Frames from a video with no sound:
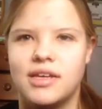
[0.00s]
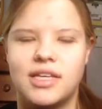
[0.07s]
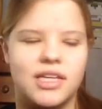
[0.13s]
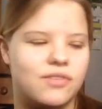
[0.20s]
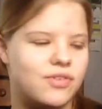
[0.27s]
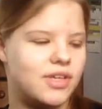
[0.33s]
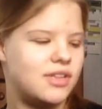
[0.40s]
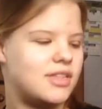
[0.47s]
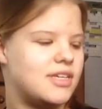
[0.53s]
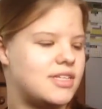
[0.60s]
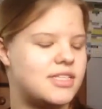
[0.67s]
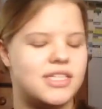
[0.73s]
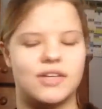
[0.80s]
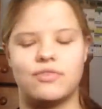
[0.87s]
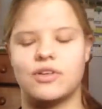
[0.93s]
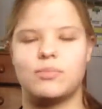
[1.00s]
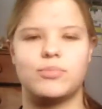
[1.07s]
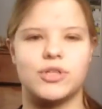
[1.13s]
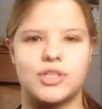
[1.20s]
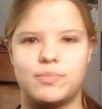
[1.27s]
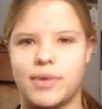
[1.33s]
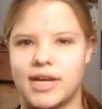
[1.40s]
giving these different
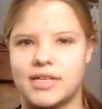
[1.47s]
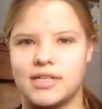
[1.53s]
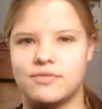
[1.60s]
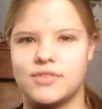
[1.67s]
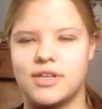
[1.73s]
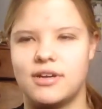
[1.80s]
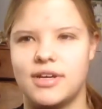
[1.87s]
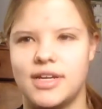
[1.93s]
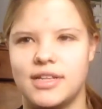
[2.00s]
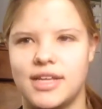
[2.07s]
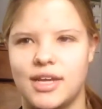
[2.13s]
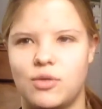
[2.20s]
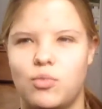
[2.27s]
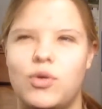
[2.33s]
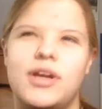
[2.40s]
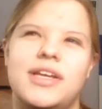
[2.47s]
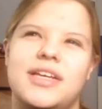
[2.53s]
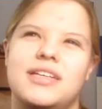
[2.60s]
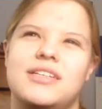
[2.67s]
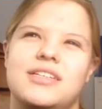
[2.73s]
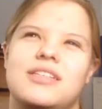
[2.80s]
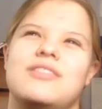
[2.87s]
perspectives on it, like what
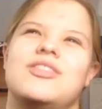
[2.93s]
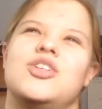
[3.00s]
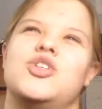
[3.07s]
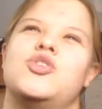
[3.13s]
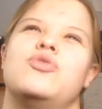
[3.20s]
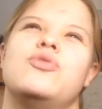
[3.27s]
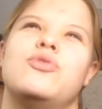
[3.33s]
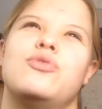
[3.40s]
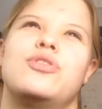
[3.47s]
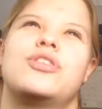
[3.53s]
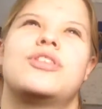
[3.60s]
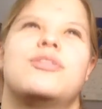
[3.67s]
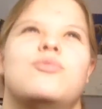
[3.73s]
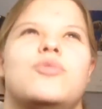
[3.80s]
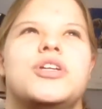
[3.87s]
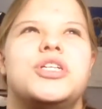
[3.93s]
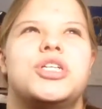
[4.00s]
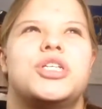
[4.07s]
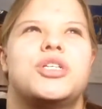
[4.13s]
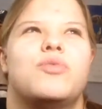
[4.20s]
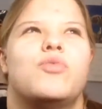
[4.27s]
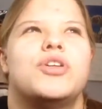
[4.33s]
is the truth?
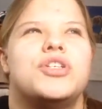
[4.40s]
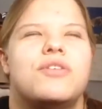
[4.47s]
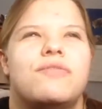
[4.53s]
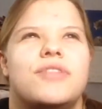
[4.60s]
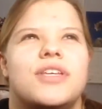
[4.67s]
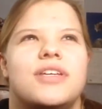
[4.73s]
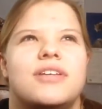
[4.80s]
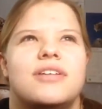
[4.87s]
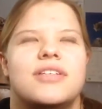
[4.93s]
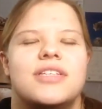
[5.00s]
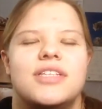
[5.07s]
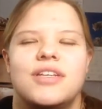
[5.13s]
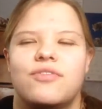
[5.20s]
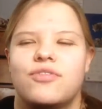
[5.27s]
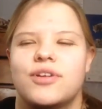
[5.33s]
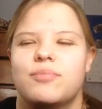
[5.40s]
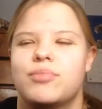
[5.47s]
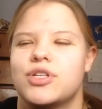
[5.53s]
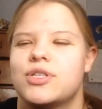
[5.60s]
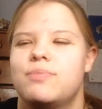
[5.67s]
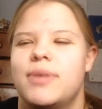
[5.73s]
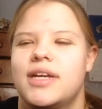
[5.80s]
Which of these different
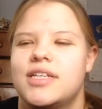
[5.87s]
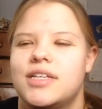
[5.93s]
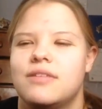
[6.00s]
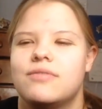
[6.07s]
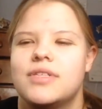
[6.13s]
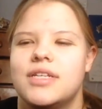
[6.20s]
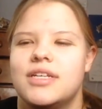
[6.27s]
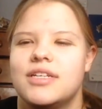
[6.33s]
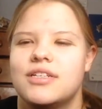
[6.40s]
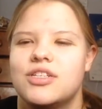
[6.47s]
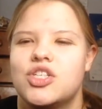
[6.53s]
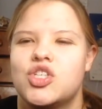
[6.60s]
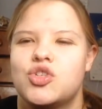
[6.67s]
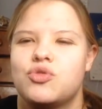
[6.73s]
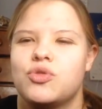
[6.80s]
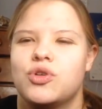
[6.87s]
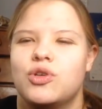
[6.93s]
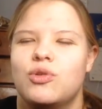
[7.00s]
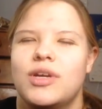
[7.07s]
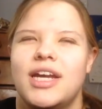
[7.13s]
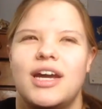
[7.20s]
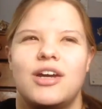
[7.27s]
perspectives is
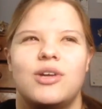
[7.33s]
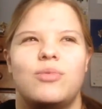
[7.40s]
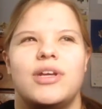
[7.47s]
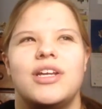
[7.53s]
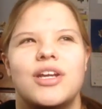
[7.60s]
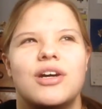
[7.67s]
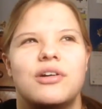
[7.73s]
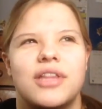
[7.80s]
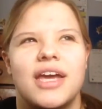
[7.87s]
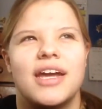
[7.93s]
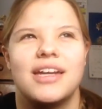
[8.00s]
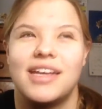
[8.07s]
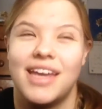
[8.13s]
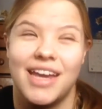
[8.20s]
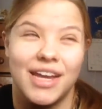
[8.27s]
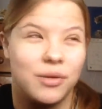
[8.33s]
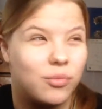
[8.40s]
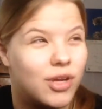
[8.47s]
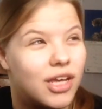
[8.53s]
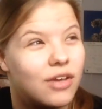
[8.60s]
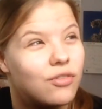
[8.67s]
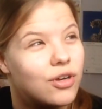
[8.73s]
true, and how do we know that? Can
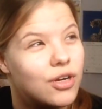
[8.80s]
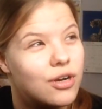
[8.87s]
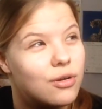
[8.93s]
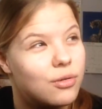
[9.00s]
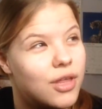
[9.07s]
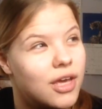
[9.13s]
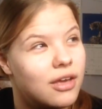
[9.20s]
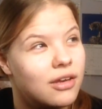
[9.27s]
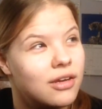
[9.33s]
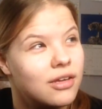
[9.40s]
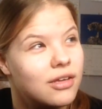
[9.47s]
we ever know that?